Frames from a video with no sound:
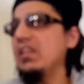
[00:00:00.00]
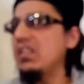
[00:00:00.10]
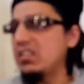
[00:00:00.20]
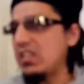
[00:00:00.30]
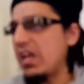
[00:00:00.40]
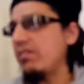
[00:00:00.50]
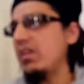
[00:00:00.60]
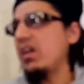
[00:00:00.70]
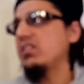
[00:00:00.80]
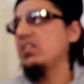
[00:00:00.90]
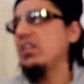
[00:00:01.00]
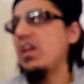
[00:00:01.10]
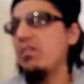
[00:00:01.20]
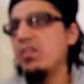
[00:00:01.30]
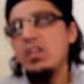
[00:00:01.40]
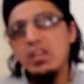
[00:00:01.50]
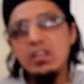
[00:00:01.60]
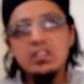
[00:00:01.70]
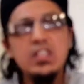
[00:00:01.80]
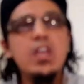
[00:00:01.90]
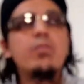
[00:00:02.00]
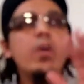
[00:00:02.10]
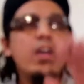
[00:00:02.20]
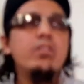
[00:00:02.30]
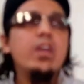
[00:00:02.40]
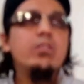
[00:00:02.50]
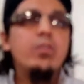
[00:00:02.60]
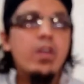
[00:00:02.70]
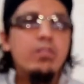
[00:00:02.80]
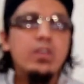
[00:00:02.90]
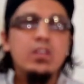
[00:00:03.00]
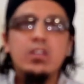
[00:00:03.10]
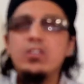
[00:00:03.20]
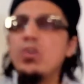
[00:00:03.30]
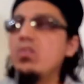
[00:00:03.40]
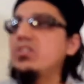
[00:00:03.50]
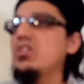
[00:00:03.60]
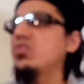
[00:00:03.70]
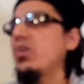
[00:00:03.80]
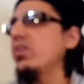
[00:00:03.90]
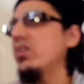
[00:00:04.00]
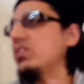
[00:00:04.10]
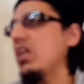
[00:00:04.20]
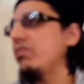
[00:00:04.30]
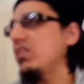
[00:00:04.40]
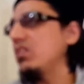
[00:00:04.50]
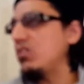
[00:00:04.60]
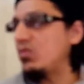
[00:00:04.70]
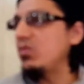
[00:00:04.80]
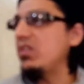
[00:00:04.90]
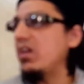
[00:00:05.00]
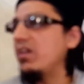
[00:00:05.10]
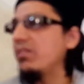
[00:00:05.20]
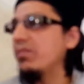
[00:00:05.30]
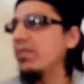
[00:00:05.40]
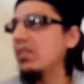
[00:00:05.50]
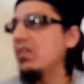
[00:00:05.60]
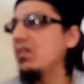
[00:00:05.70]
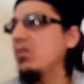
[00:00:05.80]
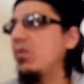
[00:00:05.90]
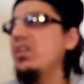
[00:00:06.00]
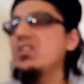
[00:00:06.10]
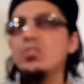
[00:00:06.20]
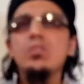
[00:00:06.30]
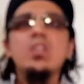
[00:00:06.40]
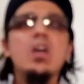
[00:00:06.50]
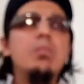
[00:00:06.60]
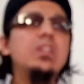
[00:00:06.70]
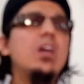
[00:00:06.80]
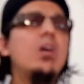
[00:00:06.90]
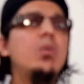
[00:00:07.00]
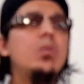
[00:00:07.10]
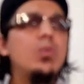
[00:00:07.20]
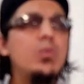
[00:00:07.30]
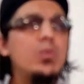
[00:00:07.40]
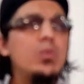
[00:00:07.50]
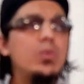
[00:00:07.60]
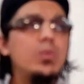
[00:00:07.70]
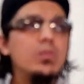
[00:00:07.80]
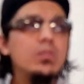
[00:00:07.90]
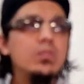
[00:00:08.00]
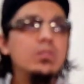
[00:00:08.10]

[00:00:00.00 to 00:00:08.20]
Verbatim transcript: is the everlasting life. It is there forever and forever. Don't destroy yourself in this dunya. What is dunya? Mata'ul ghurur,